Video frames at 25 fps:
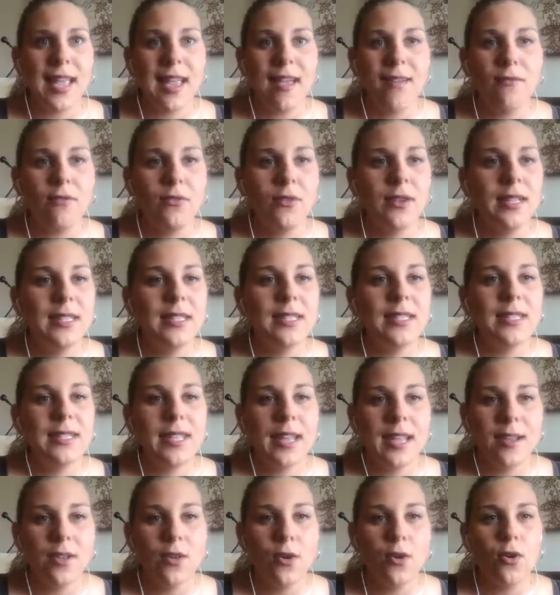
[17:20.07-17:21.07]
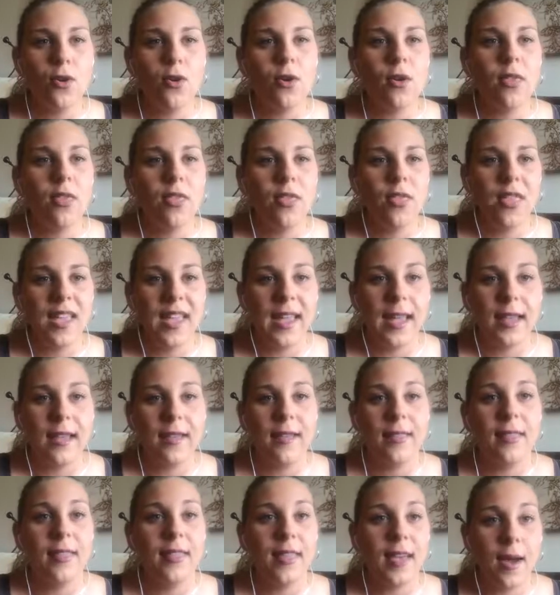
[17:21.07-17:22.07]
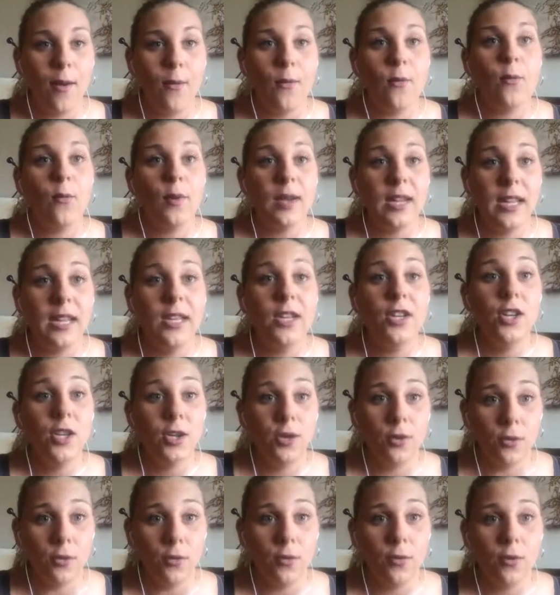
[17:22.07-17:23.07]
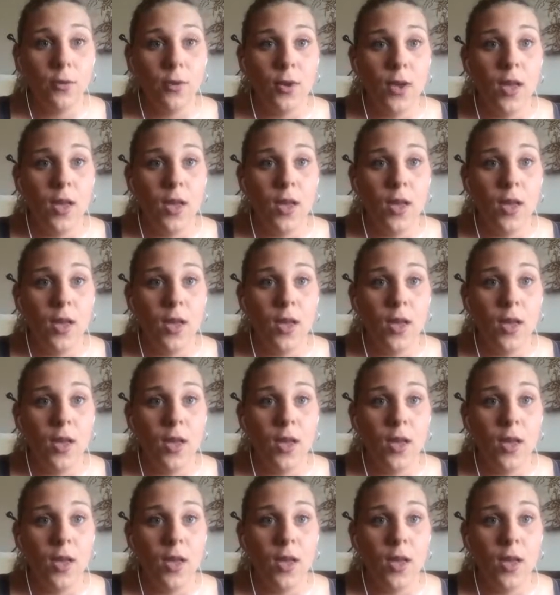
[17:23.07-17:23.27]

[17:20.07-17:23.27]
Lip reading: Every single thing that we do,